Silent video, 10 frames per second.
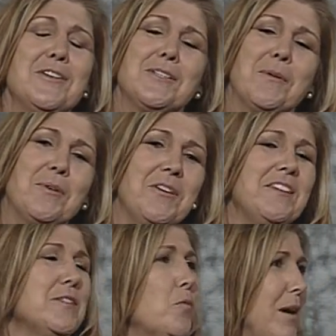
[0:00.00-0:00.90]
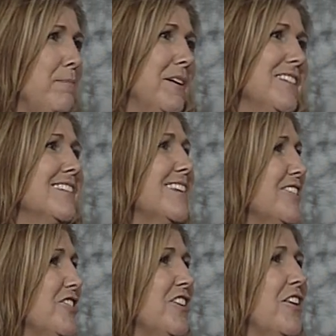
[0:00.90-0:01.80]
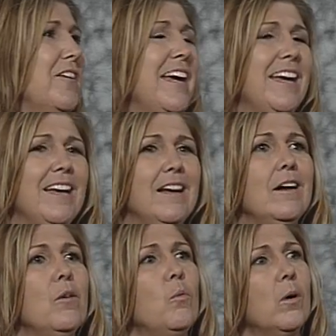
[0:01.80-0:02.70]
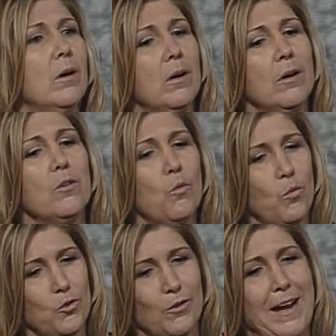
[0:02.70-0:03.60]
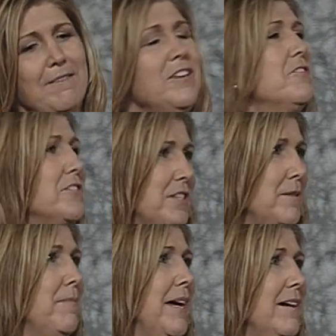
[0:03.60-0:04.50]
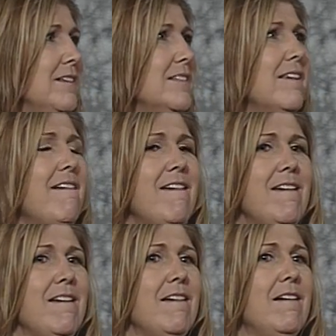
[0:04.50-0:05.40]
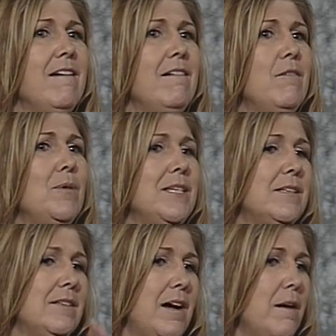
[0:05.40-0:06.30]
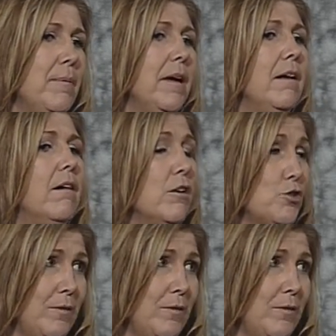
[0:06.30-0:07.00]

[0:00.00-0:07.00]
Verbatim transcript: So we're on these white buses, as you know, and we're driving onto the base, and we stop at our